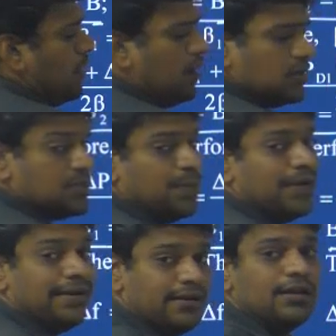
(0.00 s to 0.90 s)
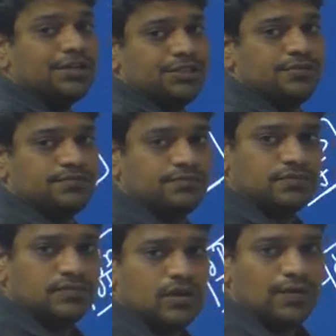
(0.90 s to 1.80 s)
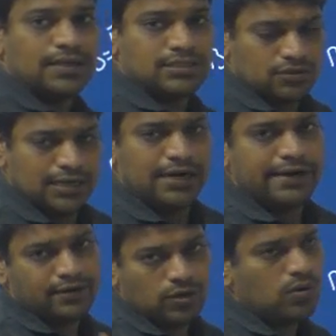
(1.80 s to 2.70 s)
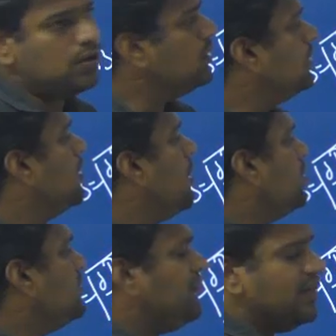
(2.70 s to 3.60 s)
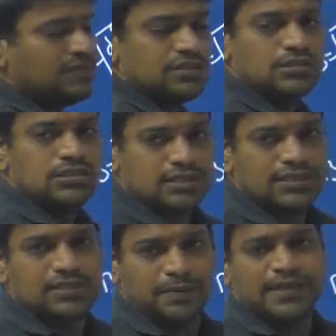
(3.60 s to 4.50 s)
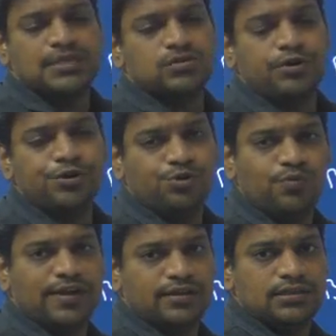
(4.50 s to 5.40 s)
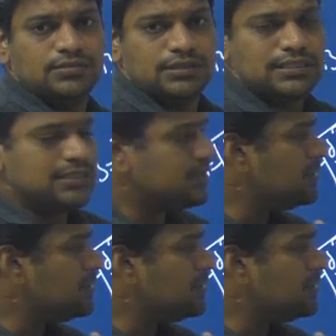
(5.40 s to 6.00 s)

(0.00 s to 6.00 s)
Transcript: R, speed regulation. Okay, so according to load, all the frequencies or speed is going to vary. So that is the